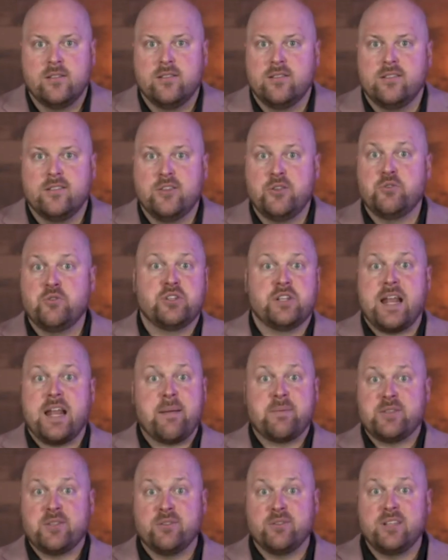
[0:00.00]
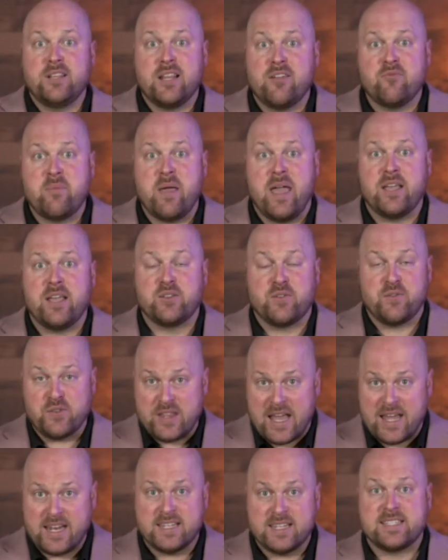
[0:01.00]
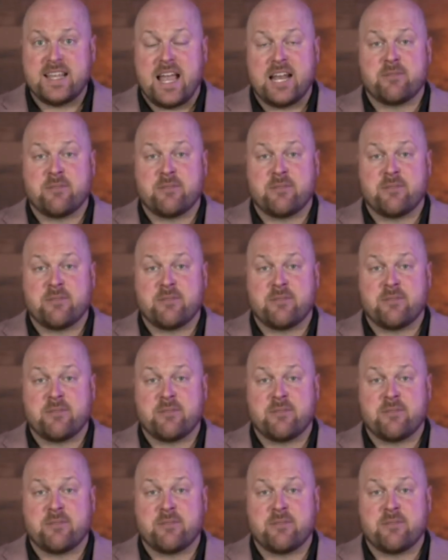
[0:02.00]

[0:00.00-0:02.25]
you should absolutely love banks for that exact